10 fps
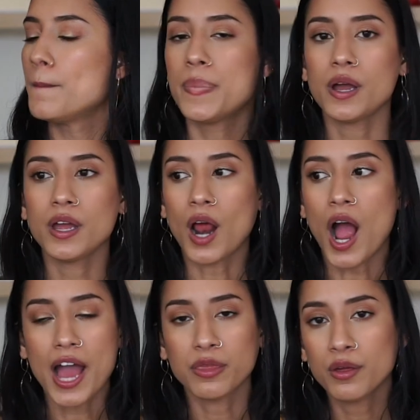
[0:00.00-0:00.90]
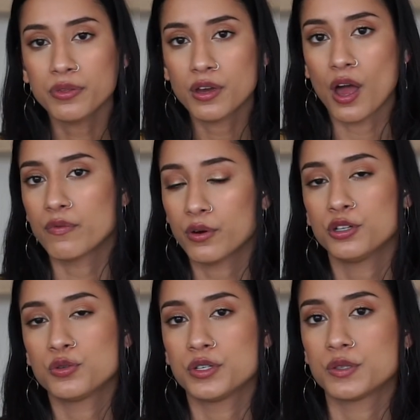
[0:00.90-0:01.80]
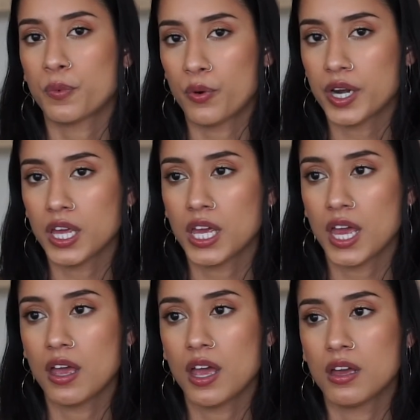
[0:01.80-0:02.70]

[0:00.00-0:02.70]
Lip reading: But I thought the coverage was pretty